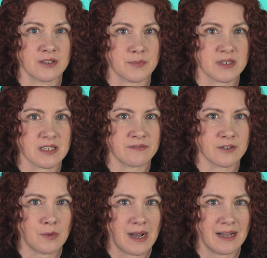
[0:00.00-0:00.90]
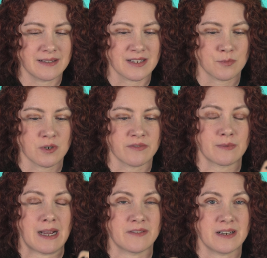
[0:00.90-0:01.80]
your lipstick for a while and it's more of a
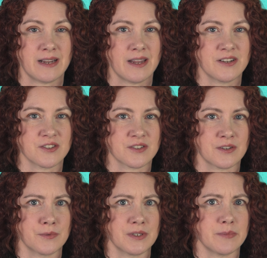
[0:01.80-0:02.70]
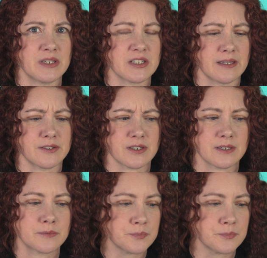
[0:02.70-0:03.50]
rounded edge, this can really be challenging.